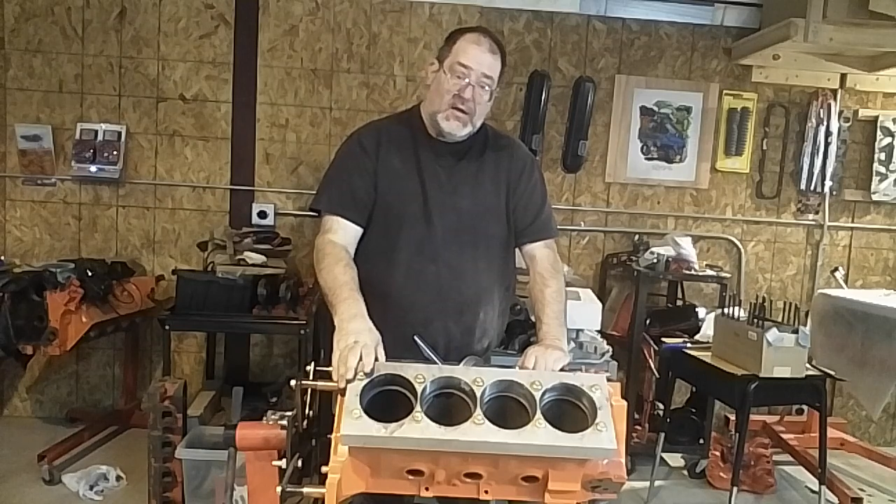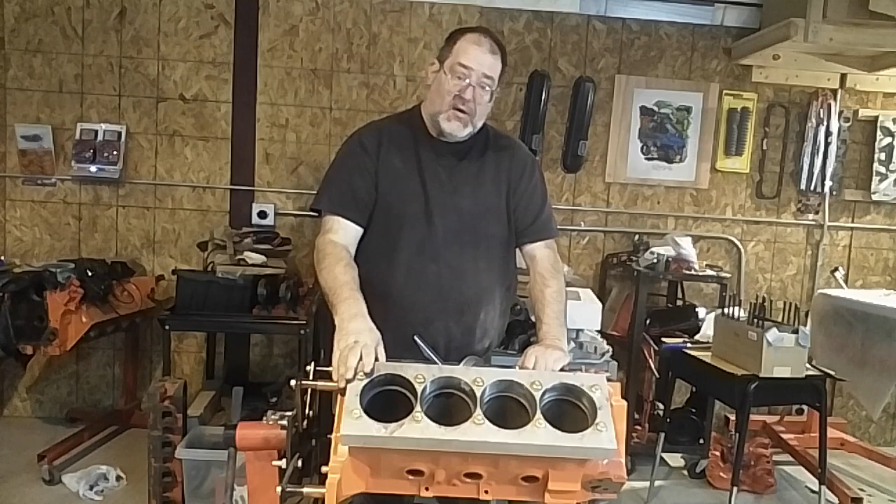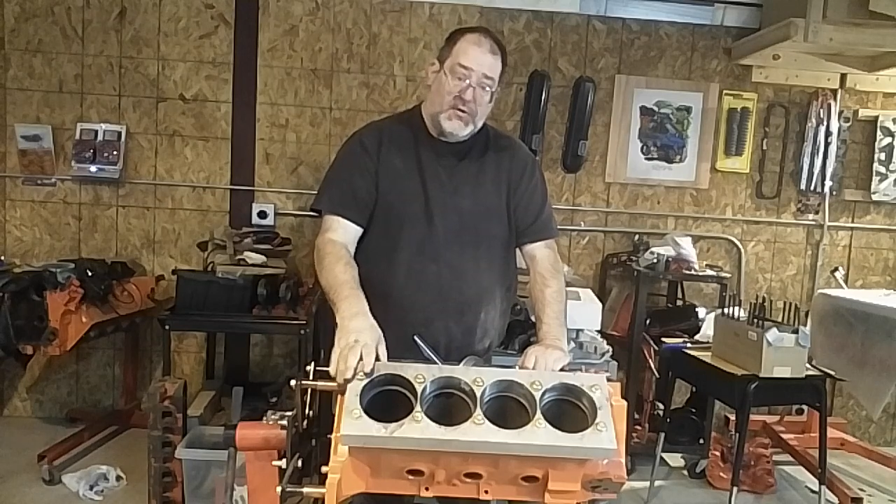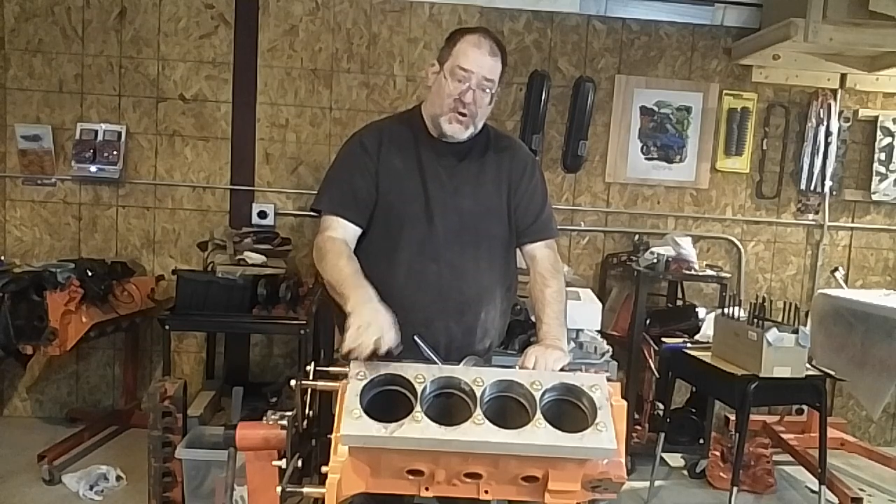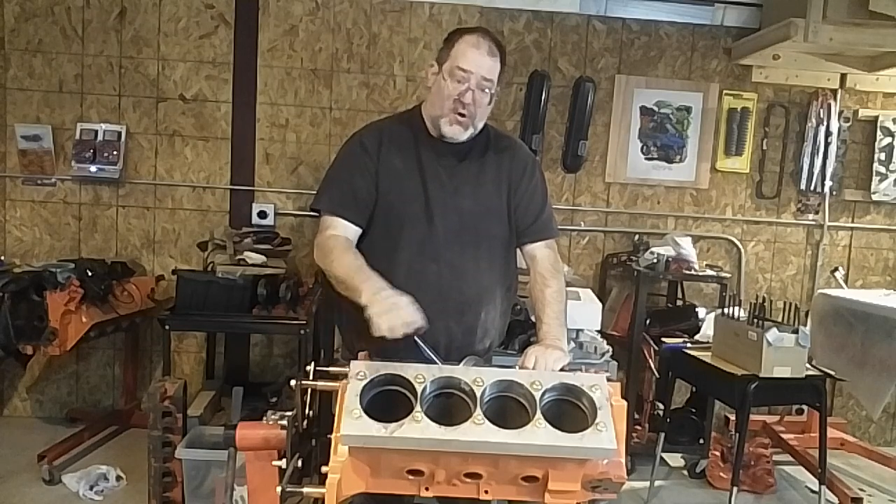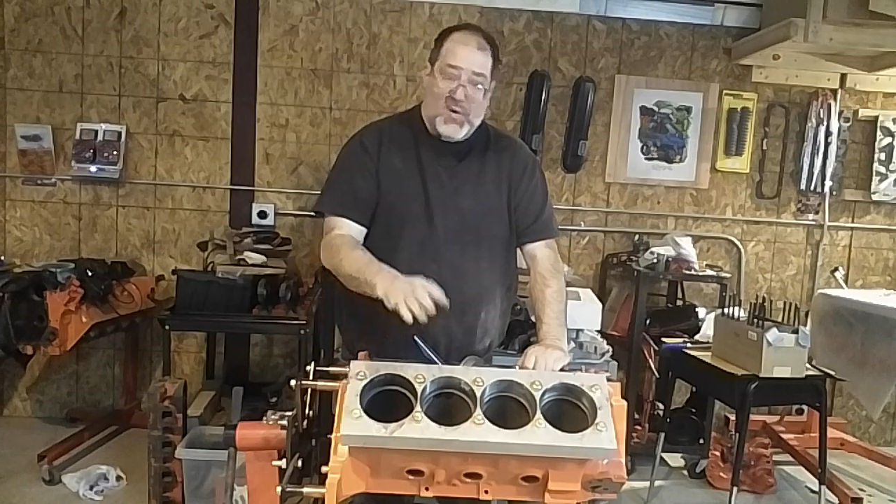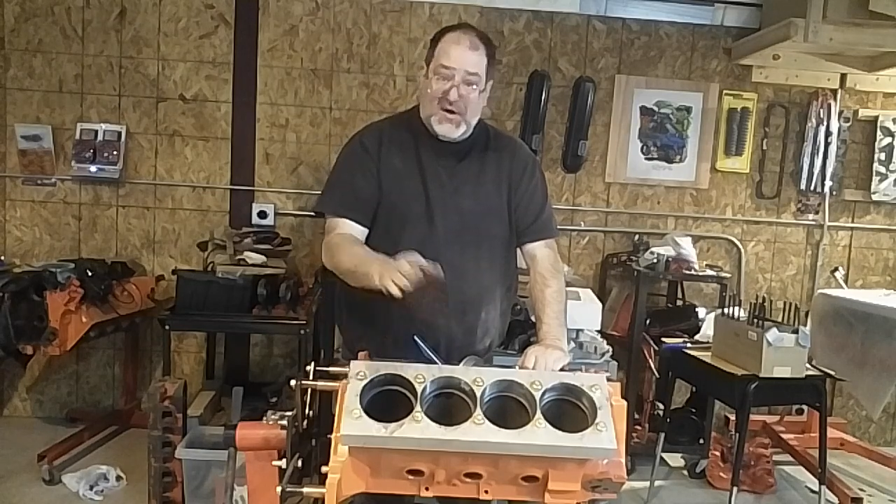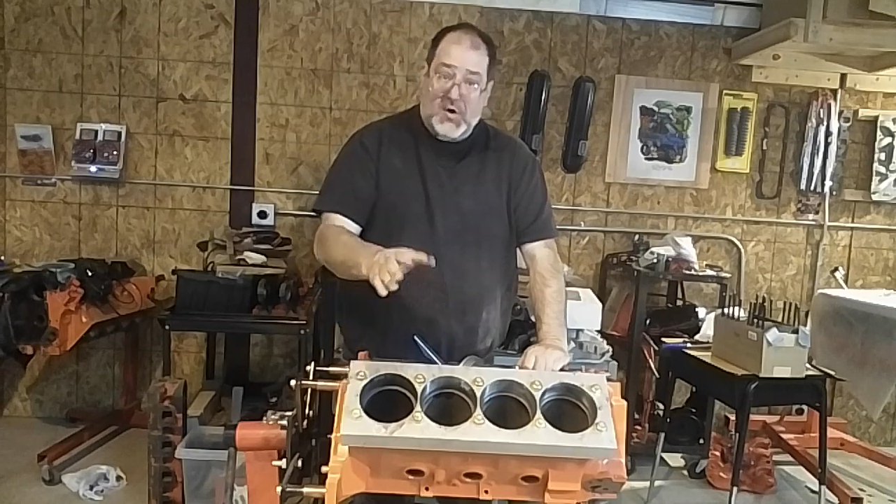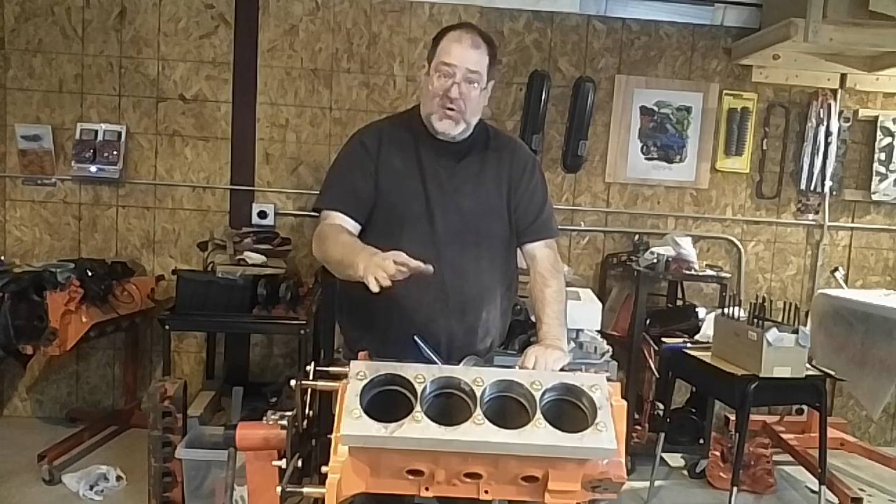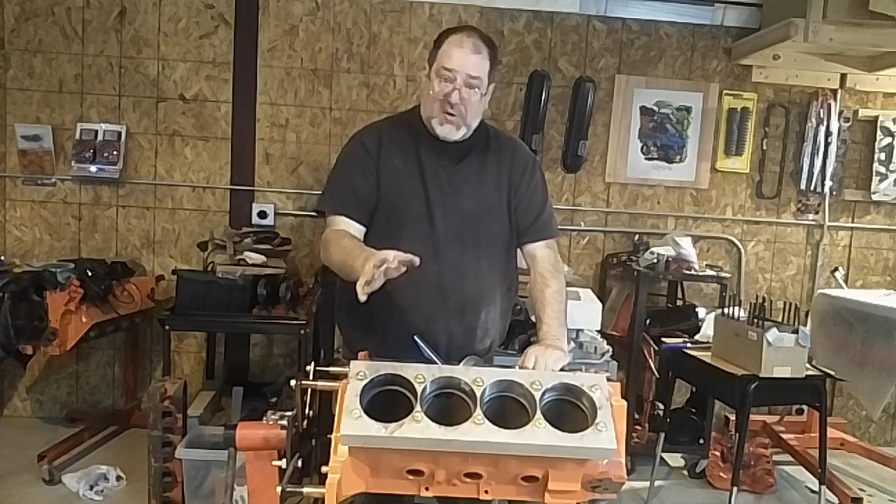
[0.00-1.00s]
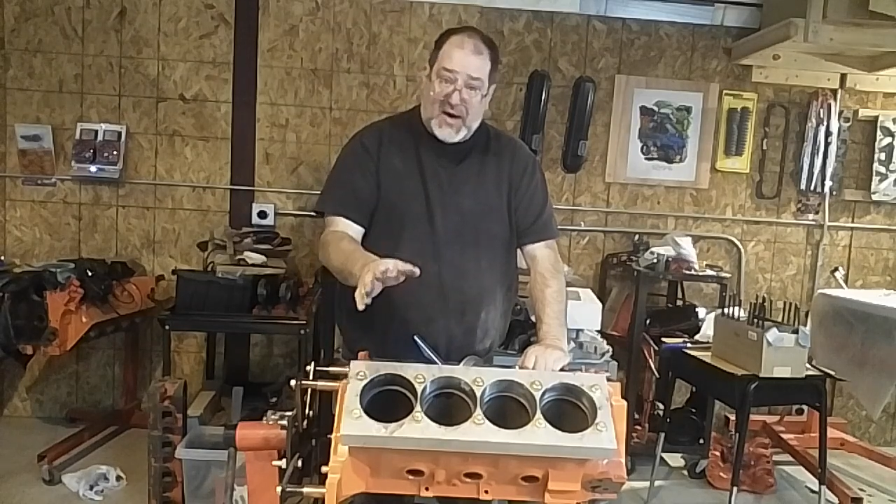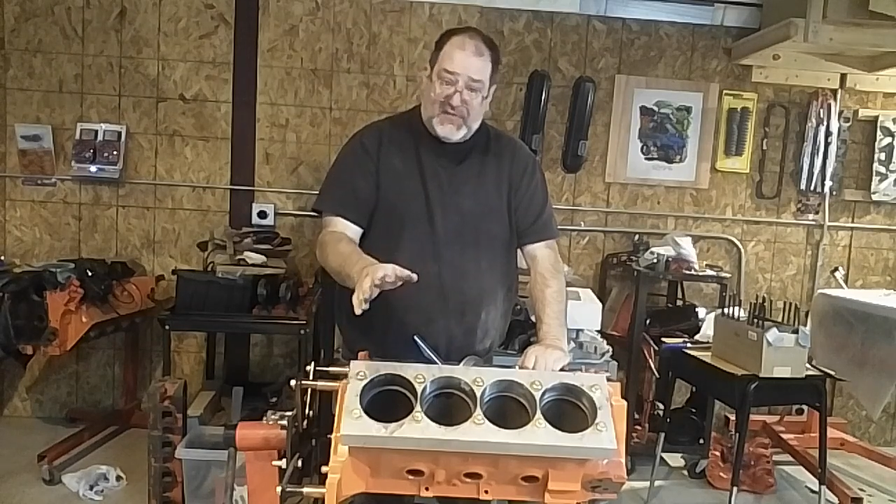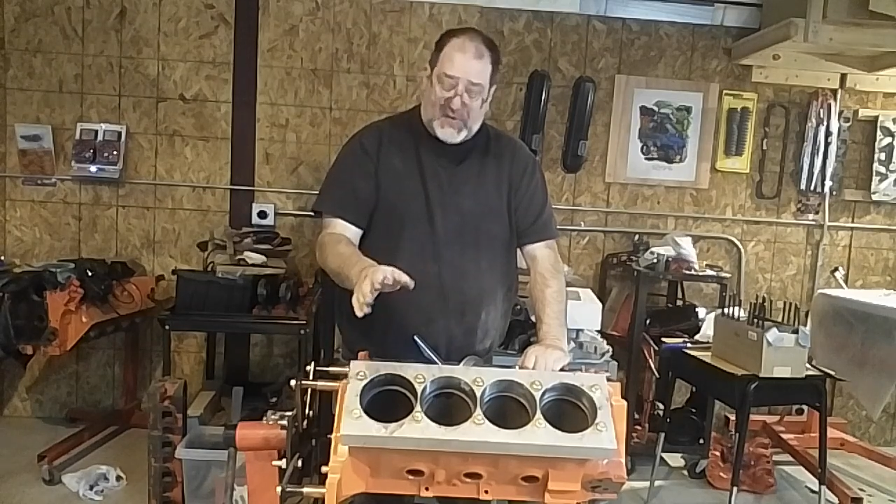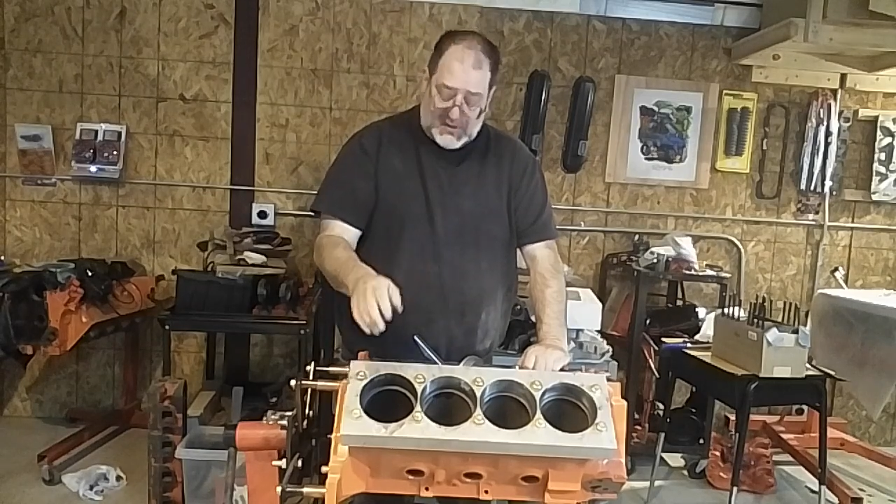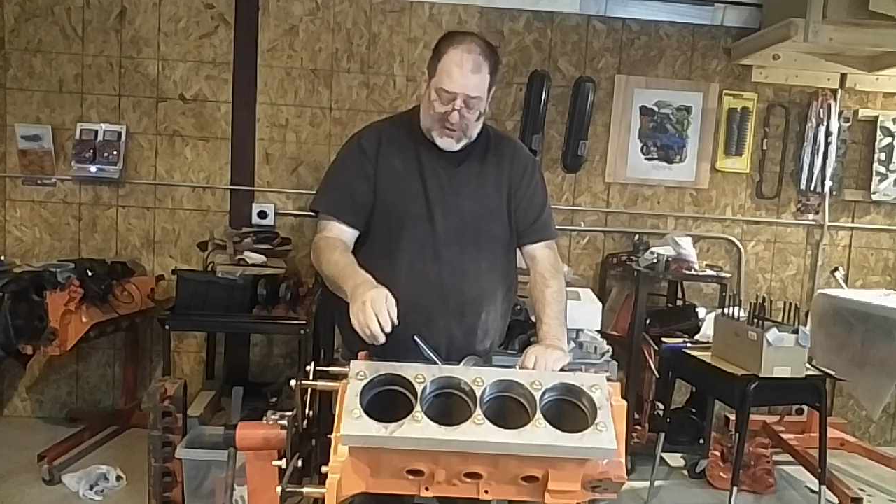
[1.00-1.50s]
You know, you don't want to go
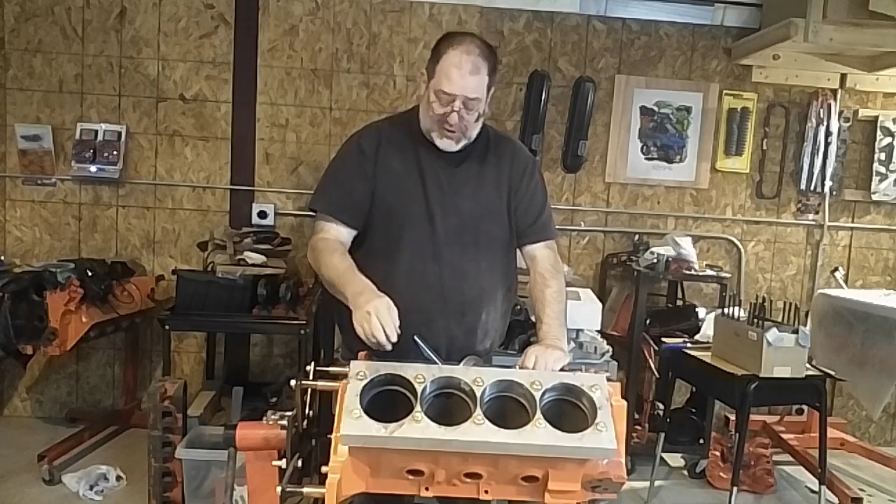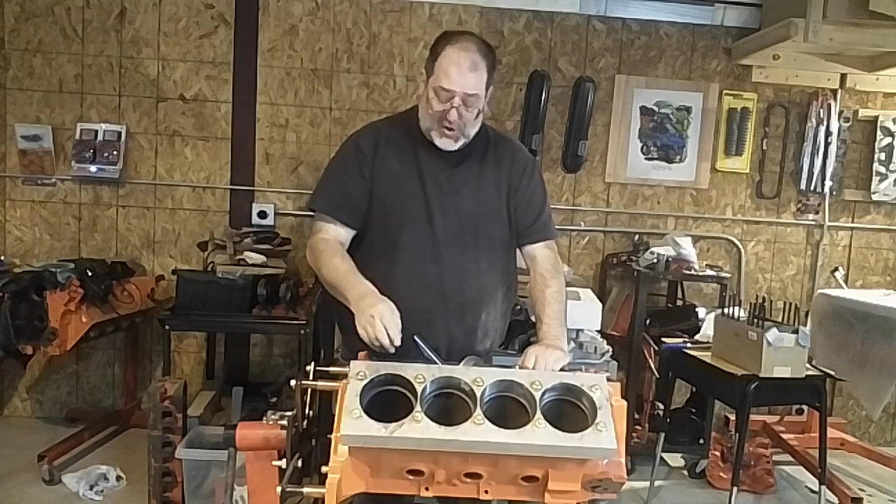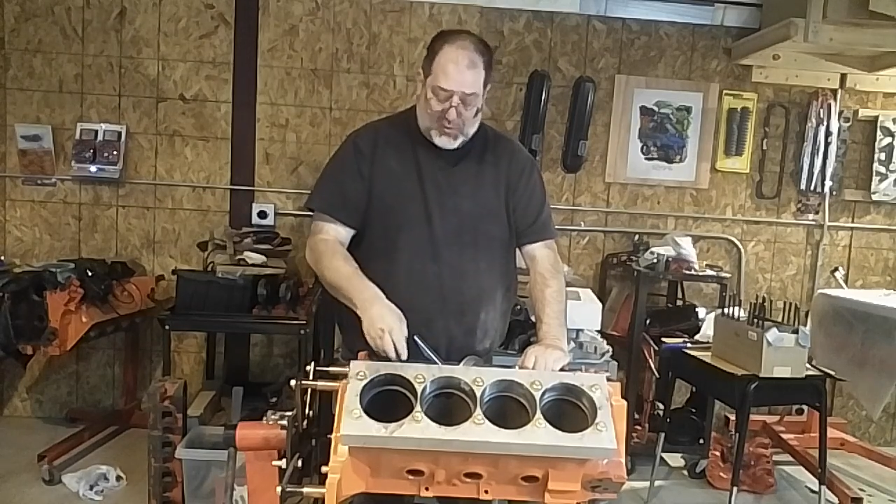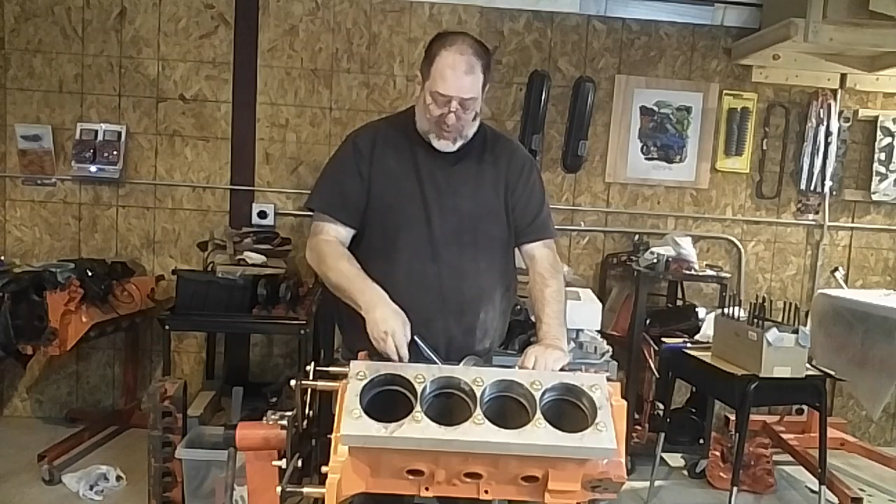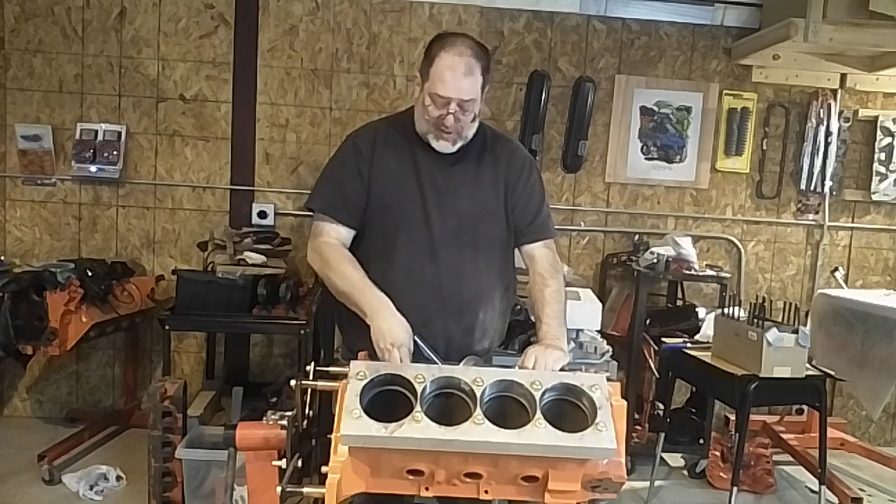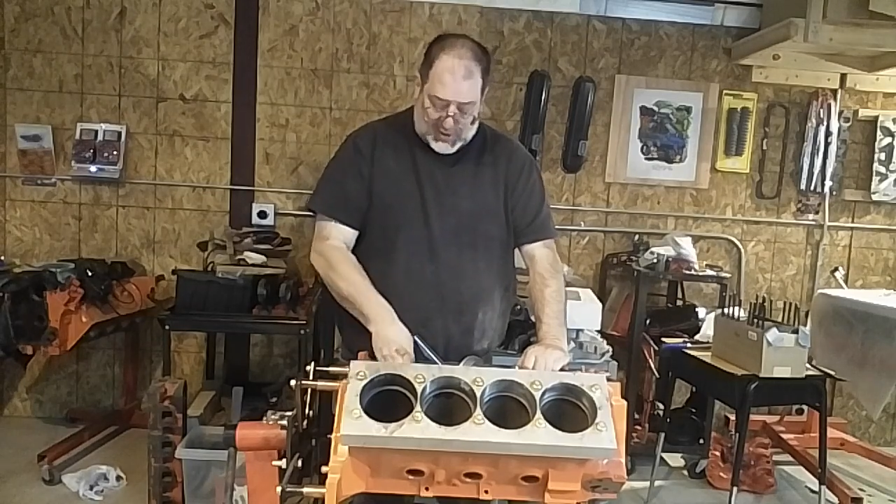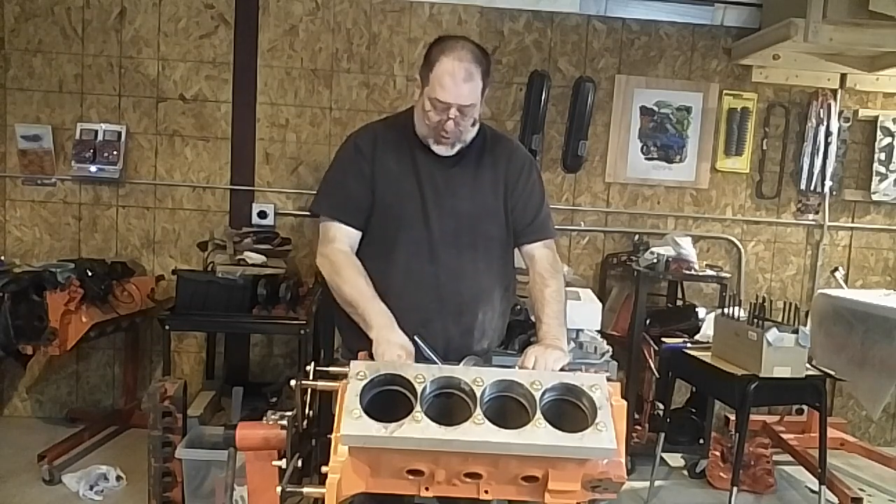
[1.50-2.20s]
crazy. You don't want